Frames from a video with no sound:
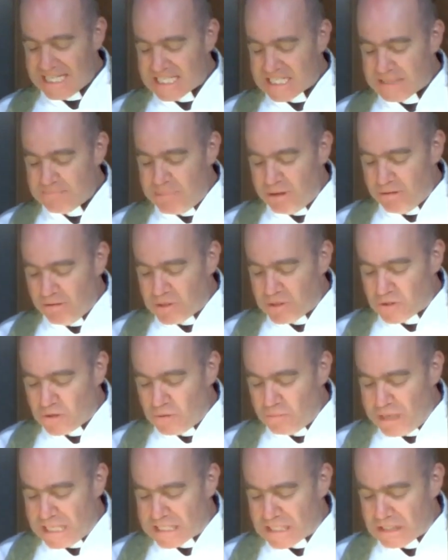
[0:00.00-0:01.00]
spiritual
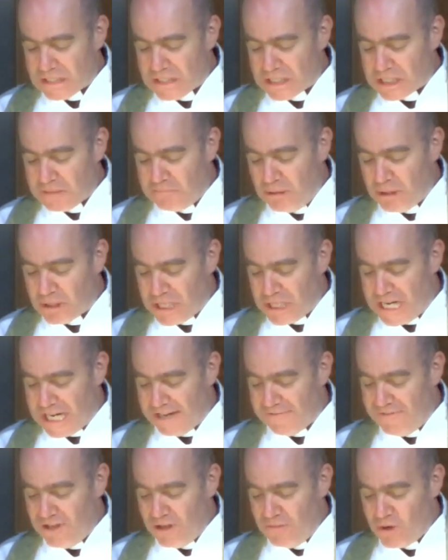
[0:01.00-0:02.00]
muscles, to push out a
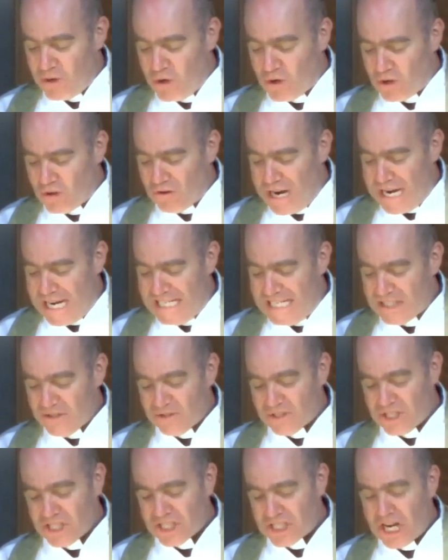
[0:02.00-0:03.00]
few more grains or
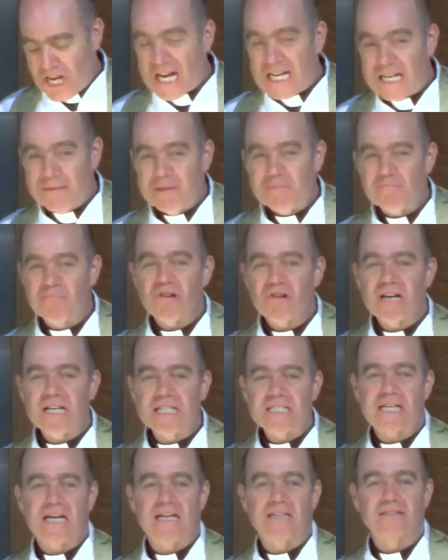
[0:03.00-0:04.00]
to shine a bit
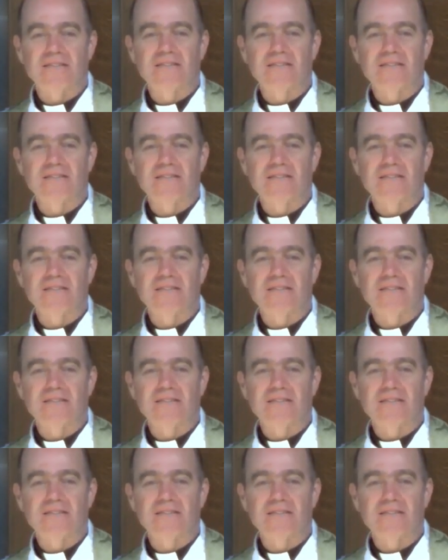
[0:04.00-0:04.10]
brighter.